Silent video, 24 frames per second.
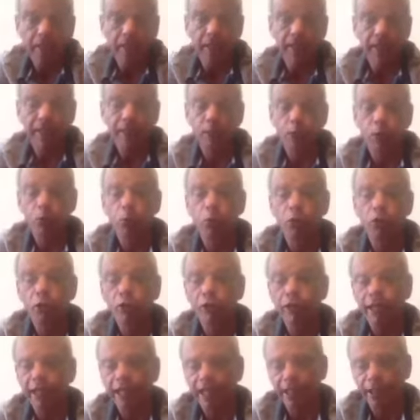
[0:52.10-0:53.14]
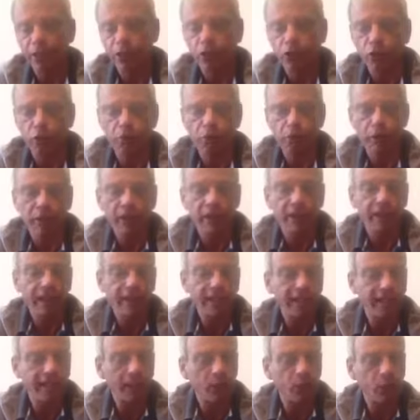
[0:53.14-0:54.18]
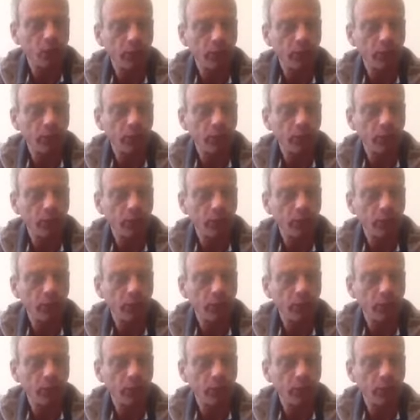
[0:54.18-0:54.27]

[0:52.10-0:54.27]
and also in other shops they sell